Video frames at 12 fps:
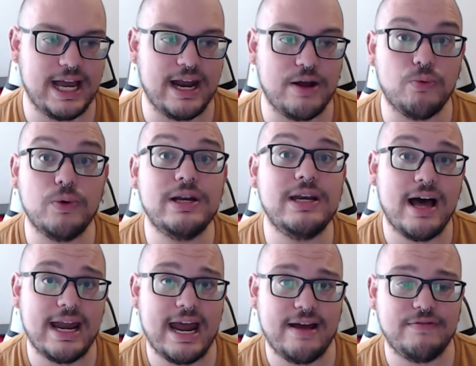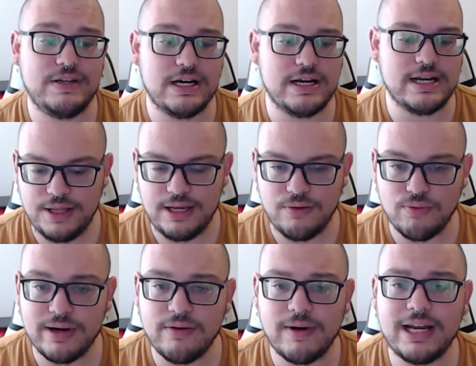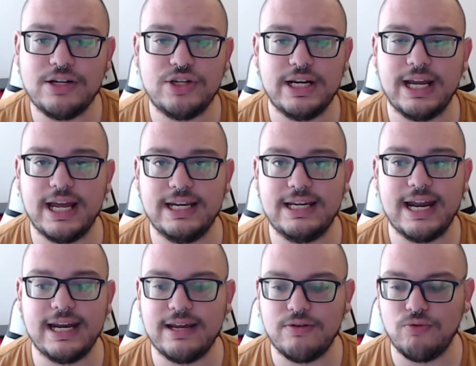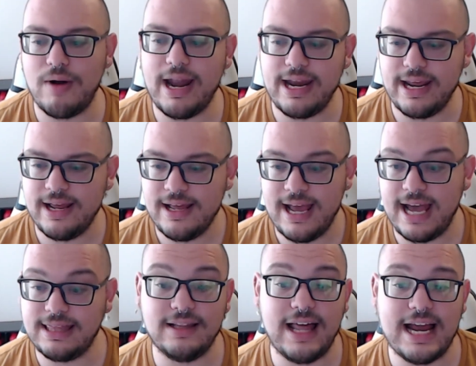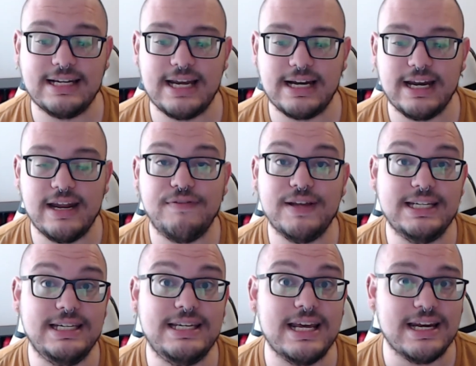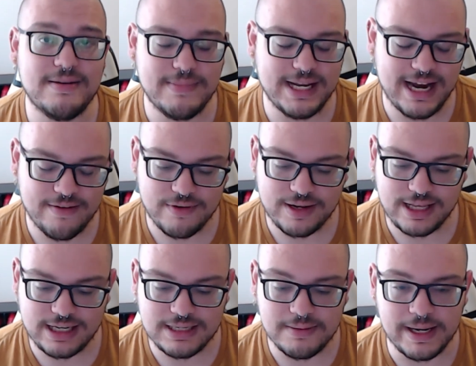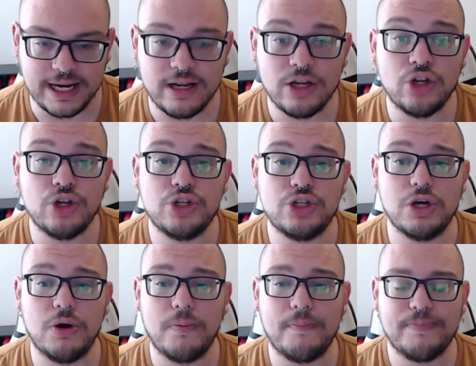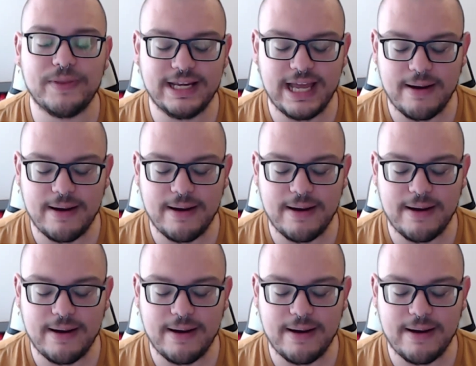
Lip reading: I would not have done the rearranging and getting it ready at the last second if it didn't mean everything to me. So again,